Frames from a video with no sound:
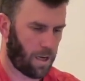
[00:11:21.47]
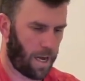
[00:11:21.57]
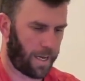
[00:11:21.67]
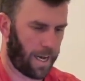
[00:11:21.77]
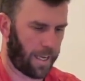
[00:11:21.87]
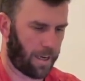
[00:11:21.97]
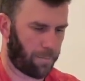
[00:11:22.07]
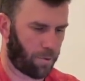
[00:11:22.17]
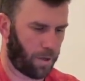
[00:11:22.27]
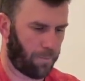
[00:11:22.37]
I got to
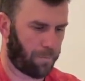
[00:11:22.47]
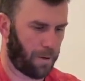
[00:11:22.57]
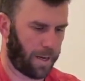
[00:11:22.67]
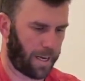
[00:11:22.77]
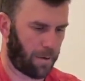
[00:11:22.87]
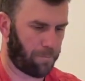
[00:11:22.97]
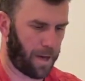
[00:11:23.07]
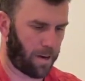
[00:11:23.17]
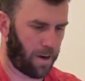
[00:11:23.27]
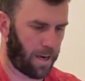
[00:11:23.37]
get pretty, I got to get
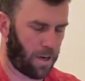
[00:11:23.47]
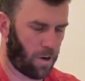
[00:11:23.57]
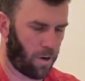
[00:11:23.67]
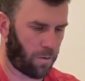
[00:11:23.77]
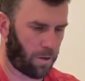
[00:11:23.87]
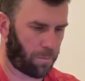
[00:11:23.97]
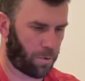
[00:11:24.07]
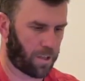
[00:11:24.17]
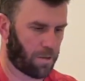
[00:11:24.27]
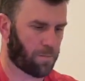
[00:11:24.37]
better at knowing where the
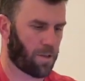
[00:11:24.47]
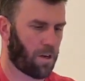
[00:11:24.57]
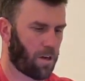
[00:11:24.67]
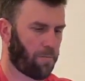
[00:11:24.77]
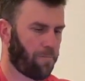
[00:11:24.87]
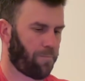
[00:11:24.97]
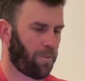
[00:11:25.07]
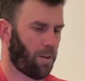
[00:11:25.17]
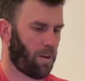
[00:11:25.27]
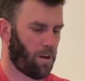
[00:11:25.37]
Prizms are
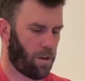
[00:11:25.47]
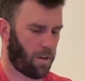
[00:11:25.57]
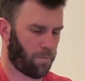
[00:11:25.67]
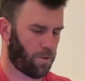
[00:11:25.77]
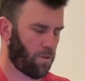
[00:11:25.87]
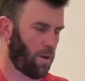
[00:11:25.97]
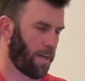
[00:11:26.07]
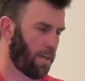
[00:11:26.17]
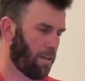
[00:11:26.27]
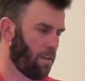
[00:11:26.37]
on them so I
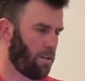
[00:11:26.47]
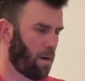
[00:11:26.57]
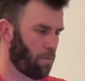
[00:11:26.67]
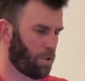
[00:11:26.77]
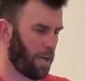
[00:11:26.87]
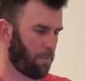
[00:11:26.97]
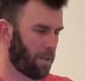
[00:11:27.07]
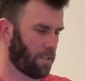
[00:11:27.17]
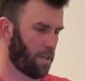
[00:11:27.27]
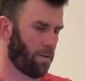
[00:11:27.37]
can double check
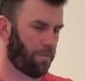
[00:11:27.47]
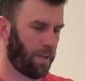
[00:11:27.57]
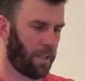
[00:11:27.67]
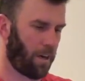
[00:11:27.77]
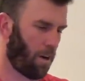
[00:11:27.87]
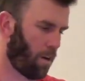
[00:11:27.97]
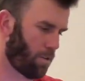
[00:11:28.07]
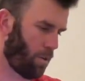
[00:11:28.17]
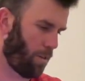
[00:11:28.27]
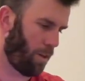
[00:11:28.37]
myself. And then
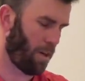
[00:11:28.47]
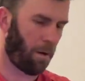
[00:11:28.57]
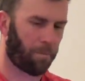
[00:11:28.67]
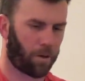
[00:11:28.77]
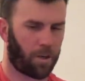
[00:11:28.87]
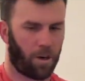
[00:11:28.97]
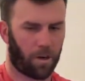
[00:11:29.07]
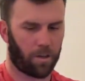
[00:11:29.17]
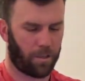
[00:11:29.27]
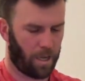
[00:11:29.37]
also the number
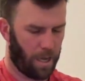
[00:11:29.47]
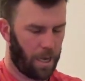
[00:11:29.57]
cards.